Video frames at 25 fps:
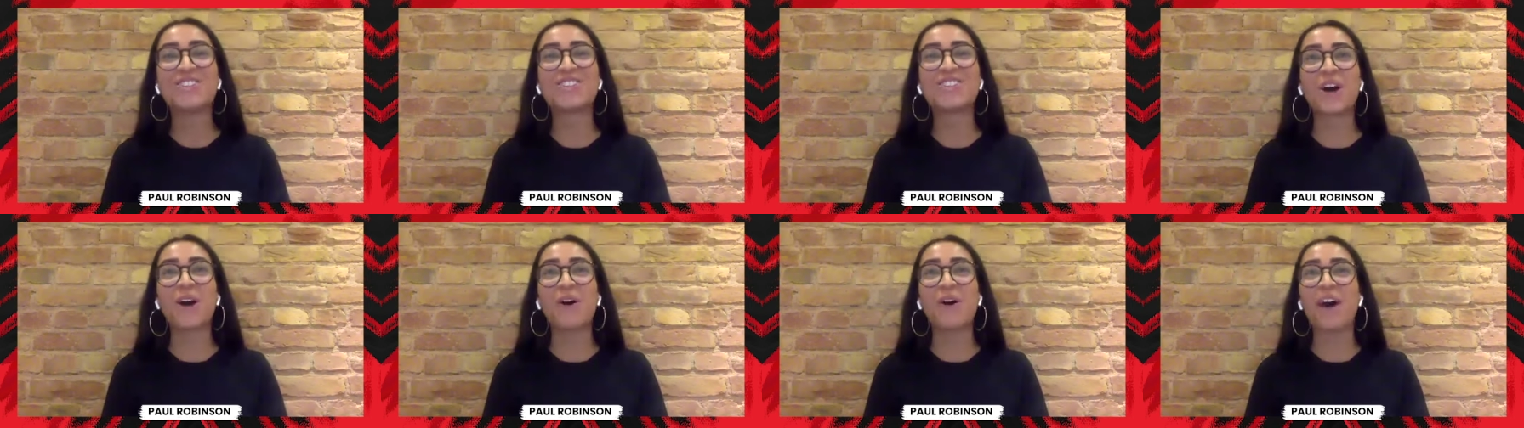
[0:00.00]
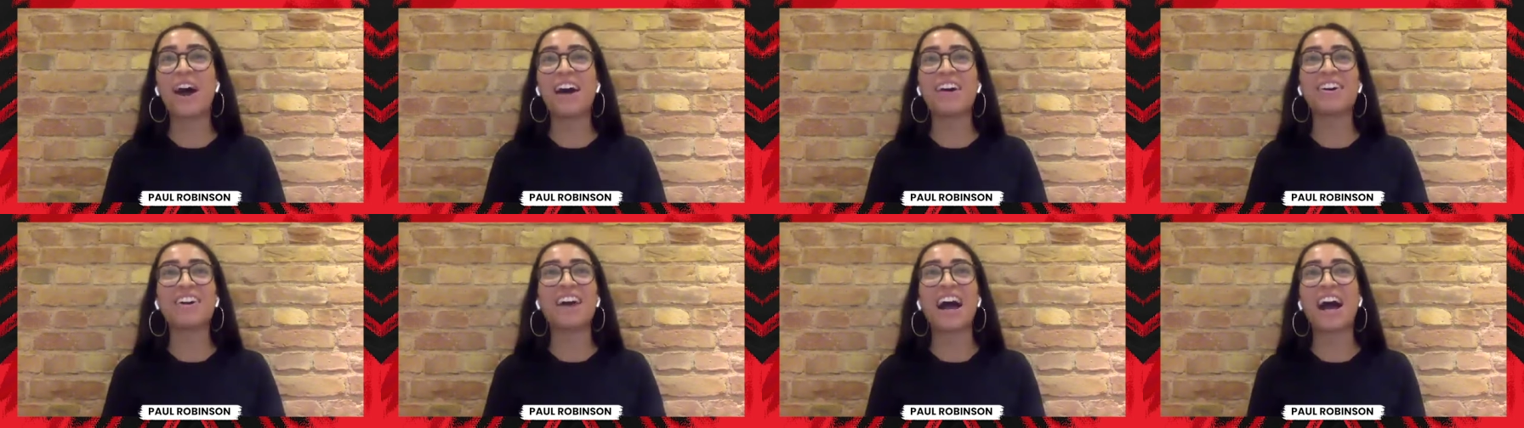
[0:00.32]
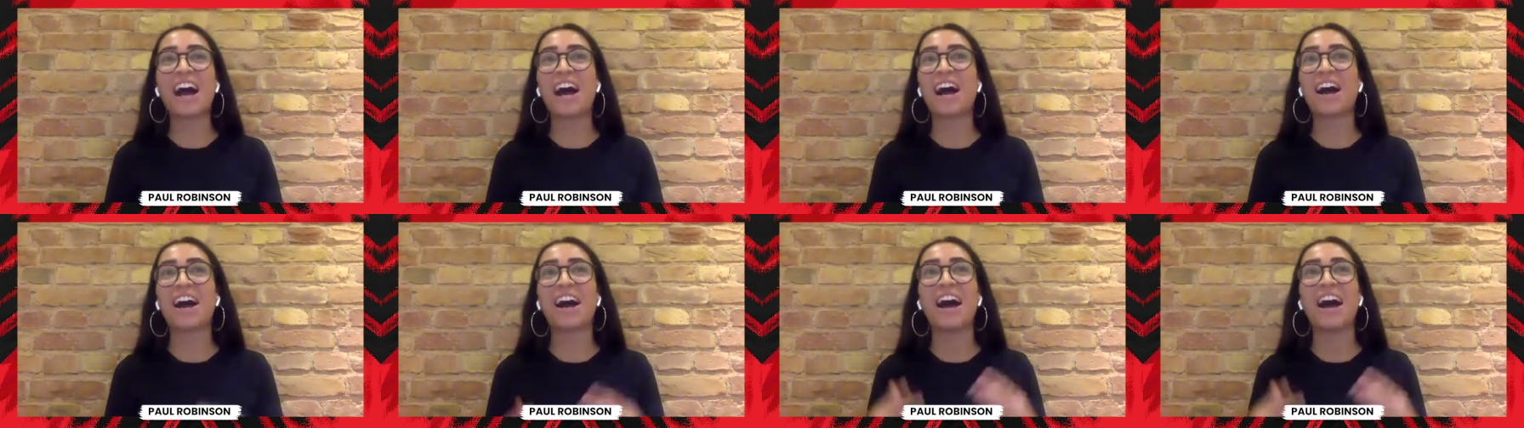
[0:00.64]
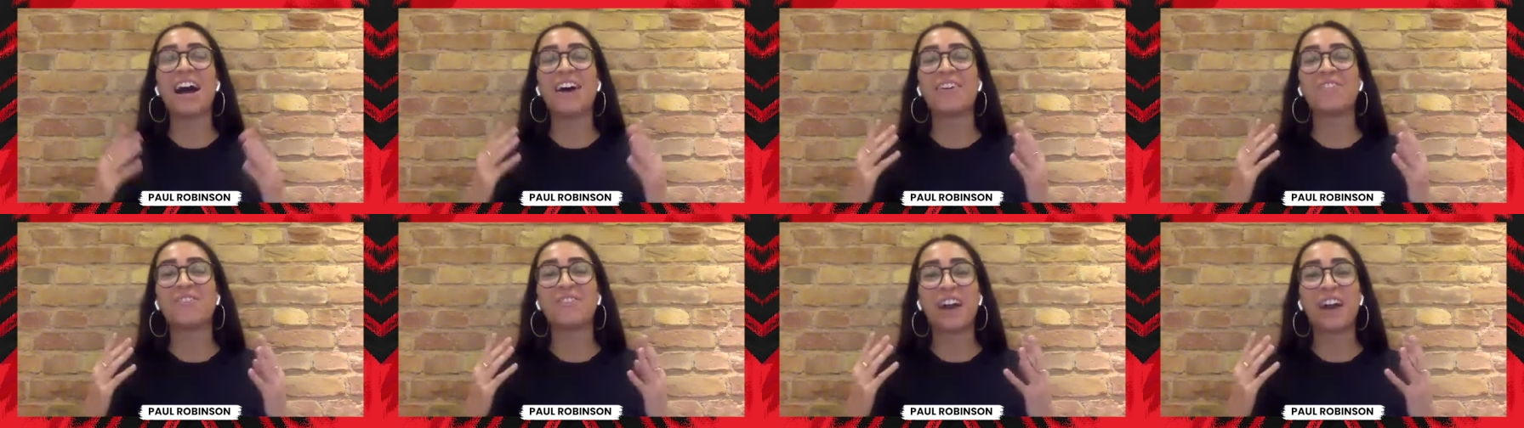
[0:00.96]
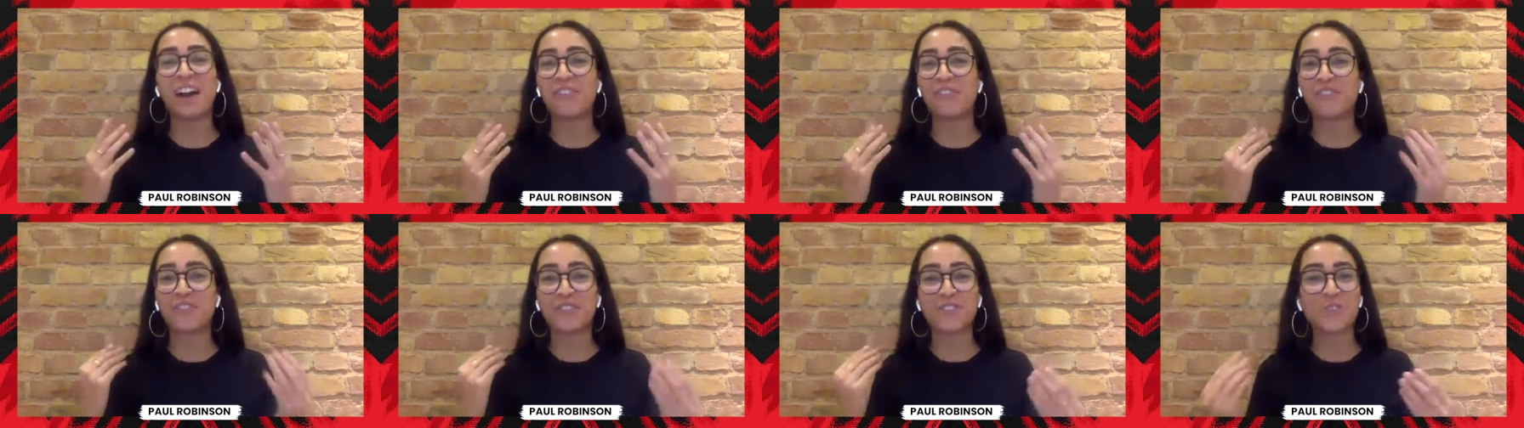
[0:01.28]
So I'm
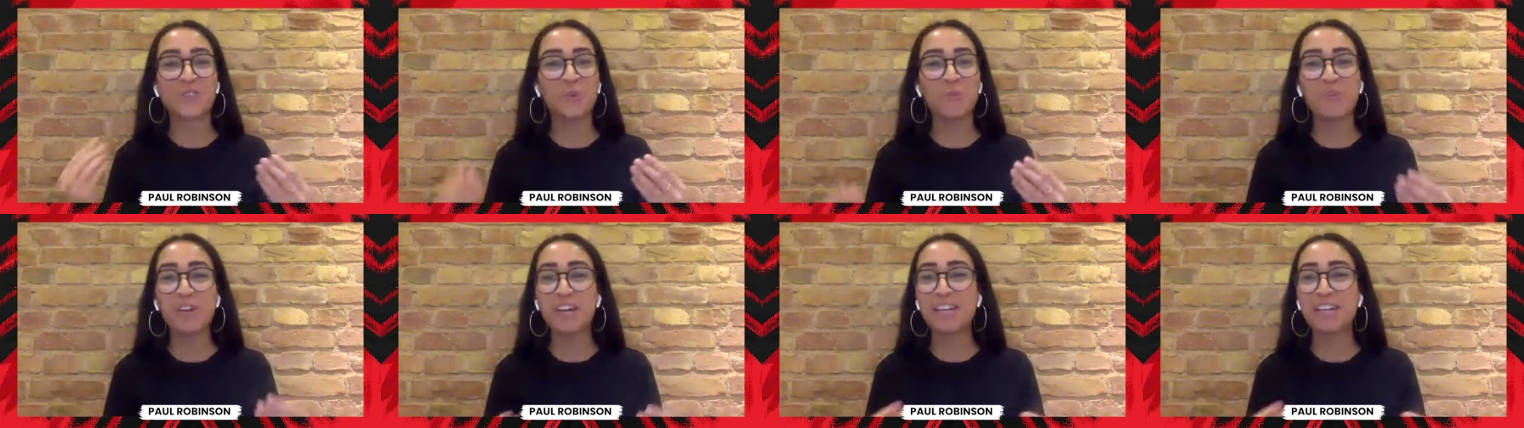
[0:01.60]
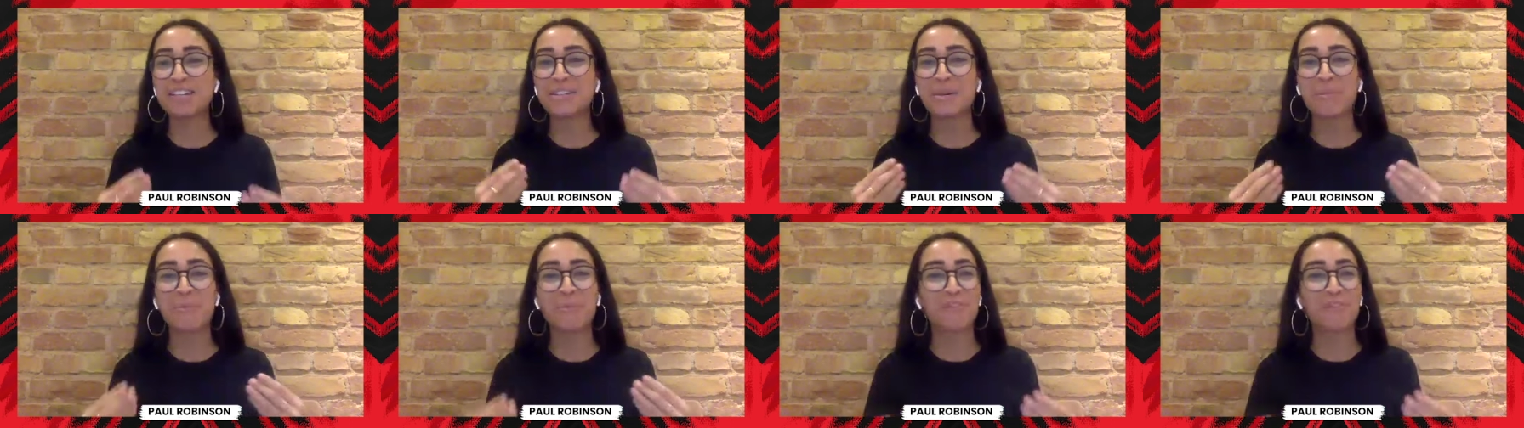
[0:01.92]
for some reason,